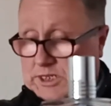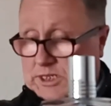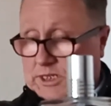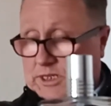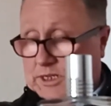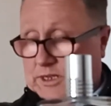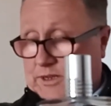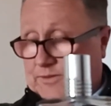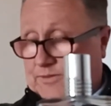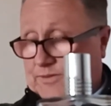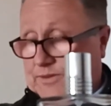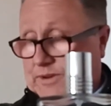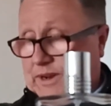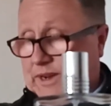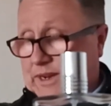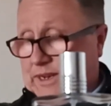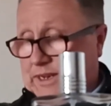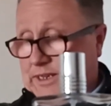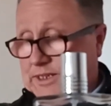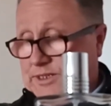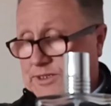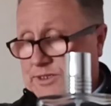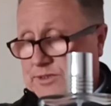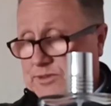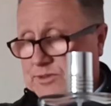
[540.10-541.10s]
a
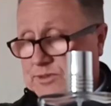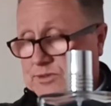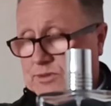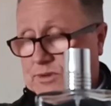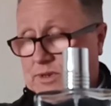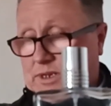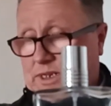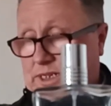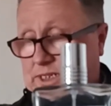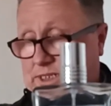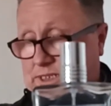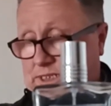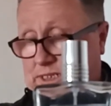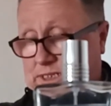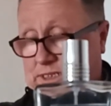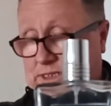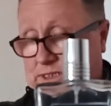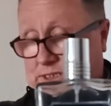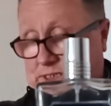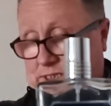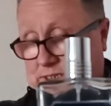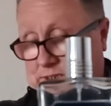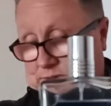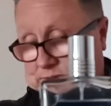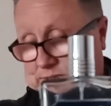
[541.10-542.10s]
fragrance that was released in
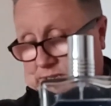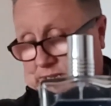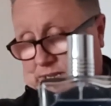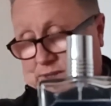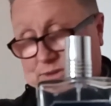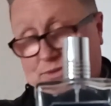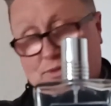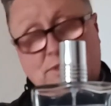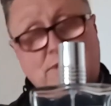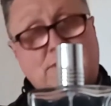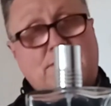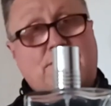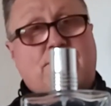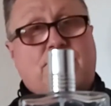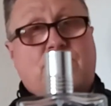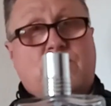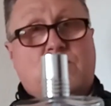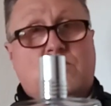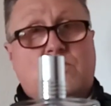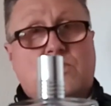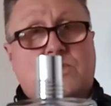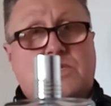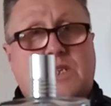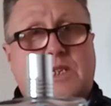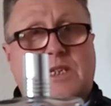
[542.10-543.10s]

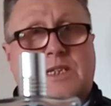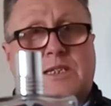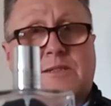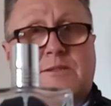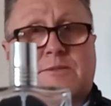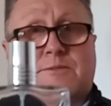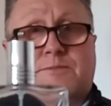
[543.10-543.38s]
2014.